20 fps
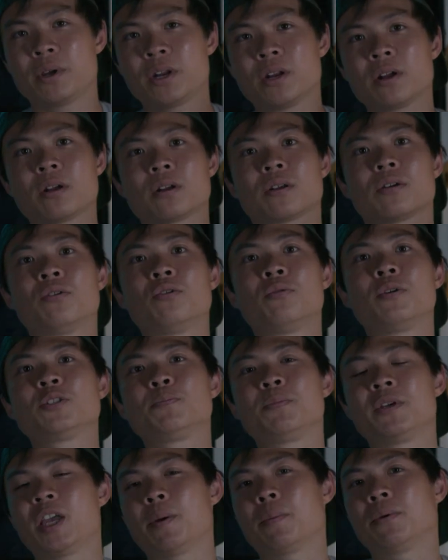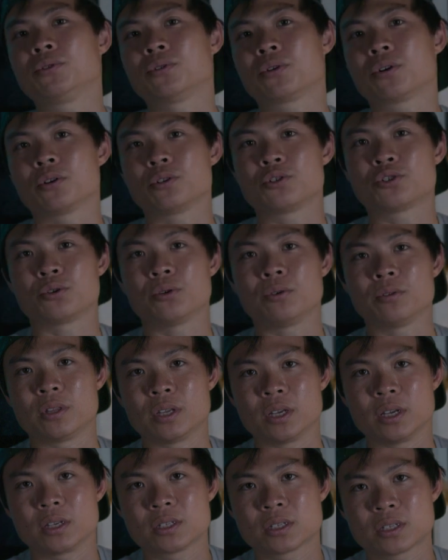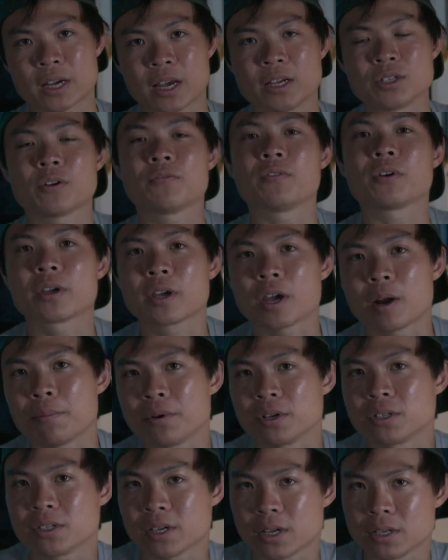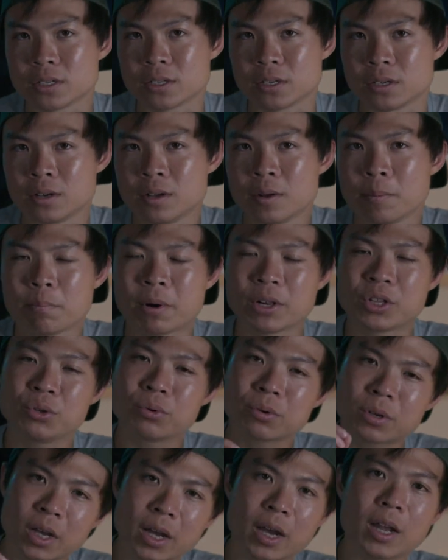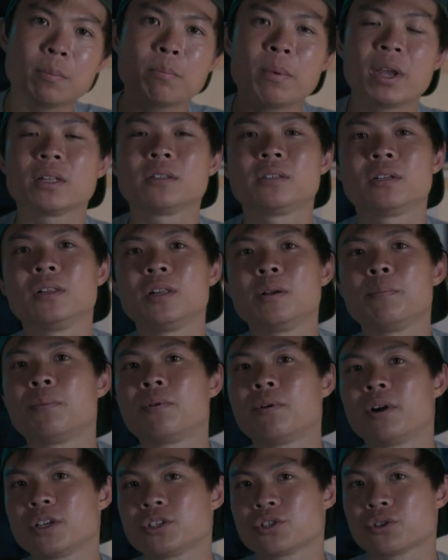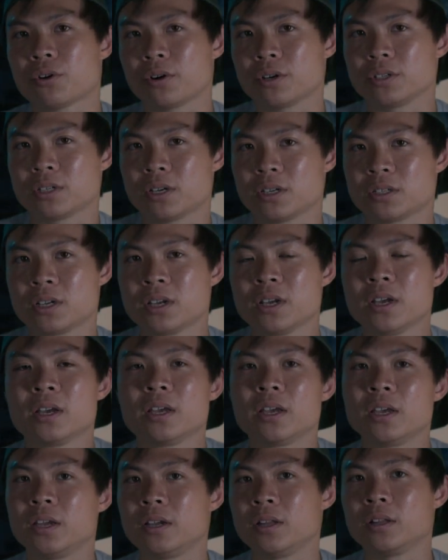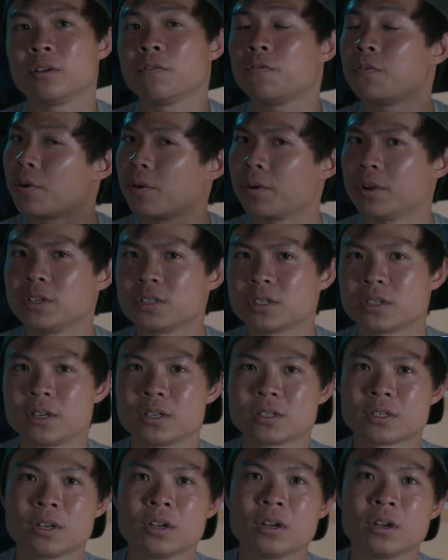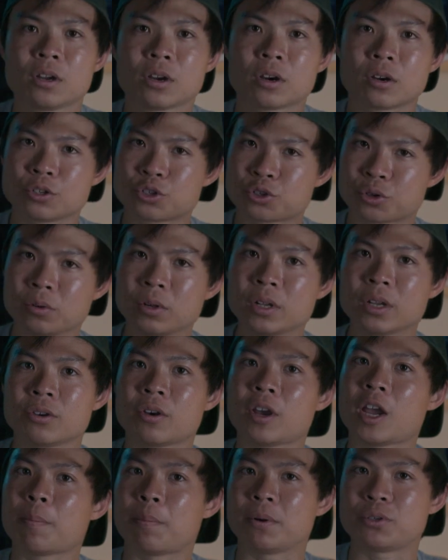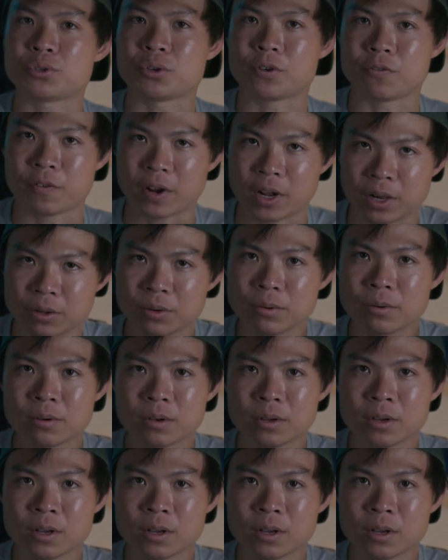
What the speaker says: may not always be able to control the size of your camera sensor, but you can make deliberate choices in, for instance, controlling your aperture value,